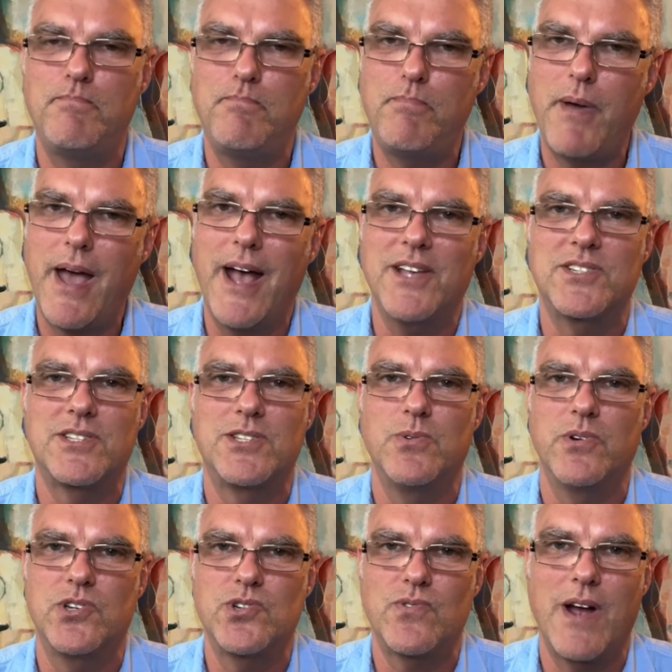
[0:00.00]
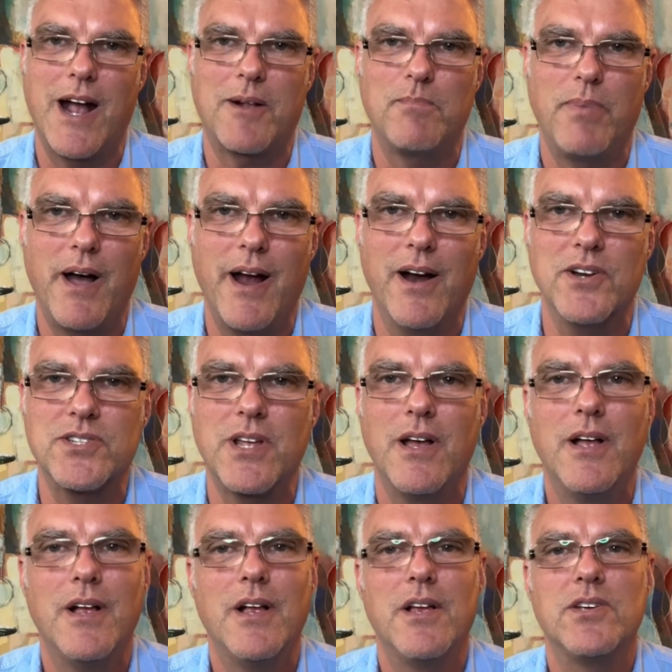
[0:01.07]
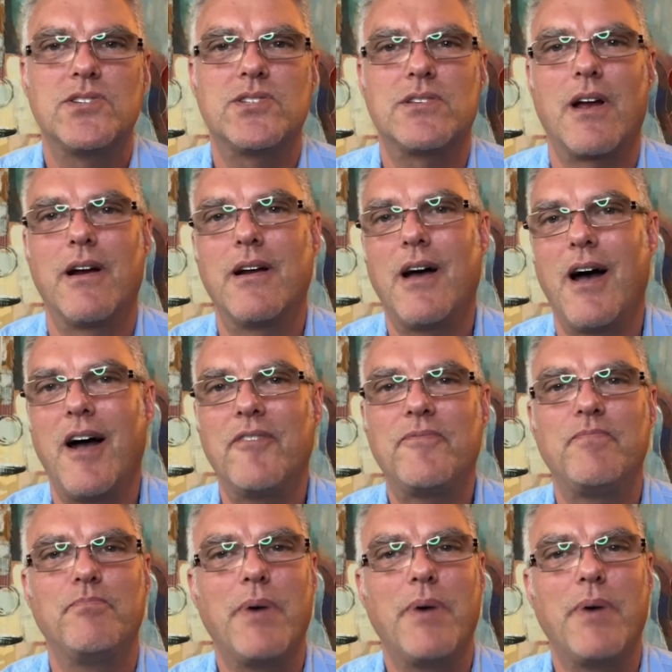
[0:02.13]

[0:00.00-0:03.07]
best to attract buyers. Start off